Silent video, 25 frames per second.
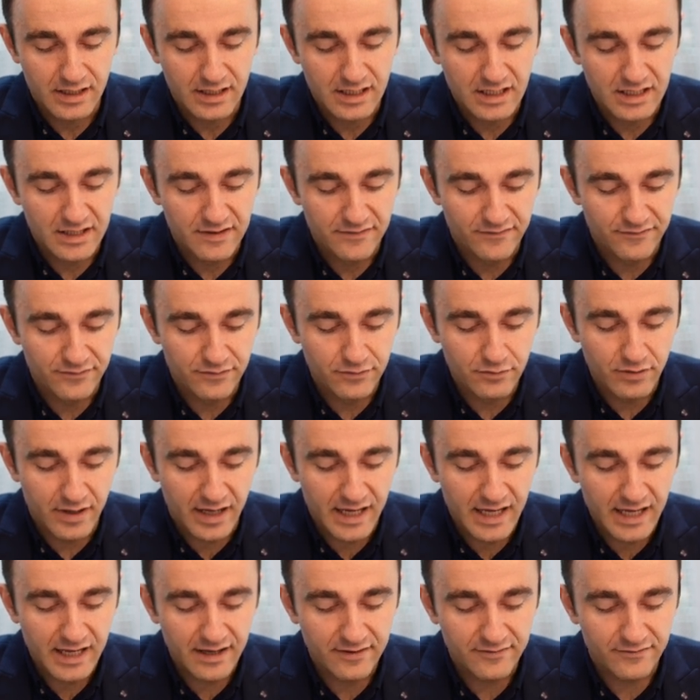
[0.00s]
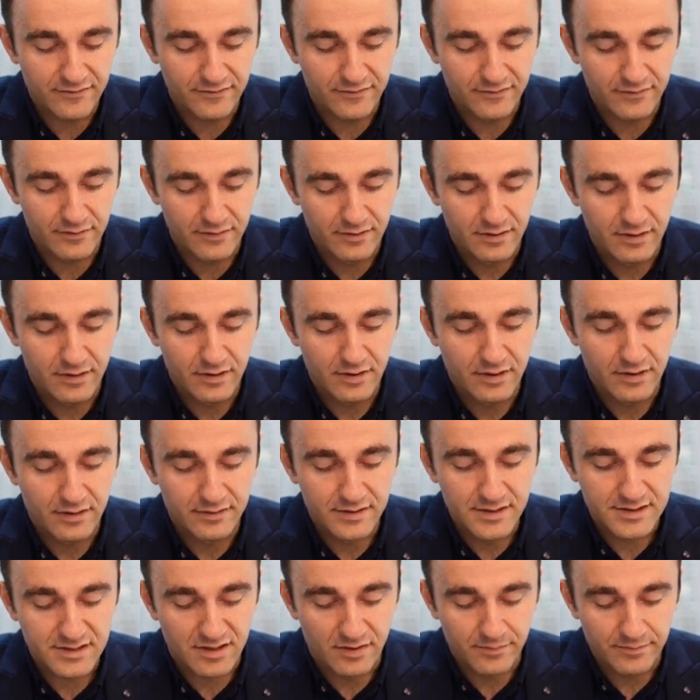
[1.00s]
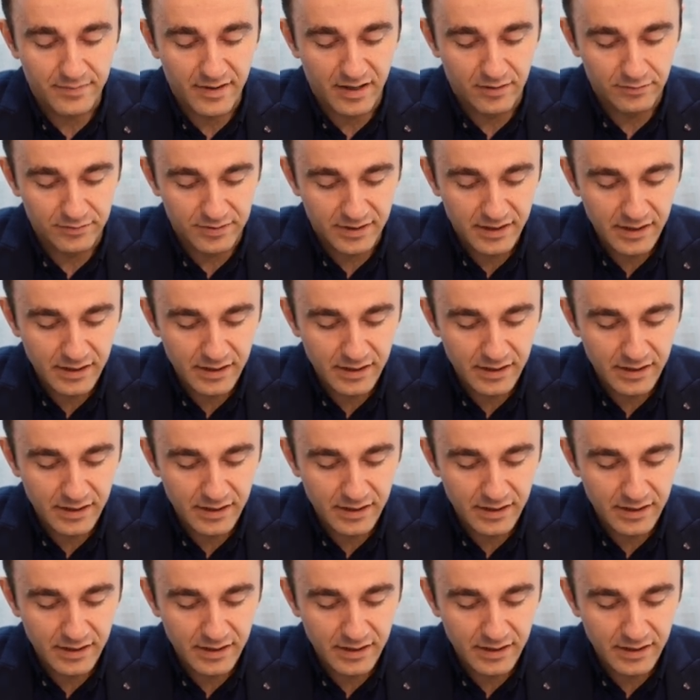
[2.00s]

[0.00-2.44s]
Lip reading: If you have this compound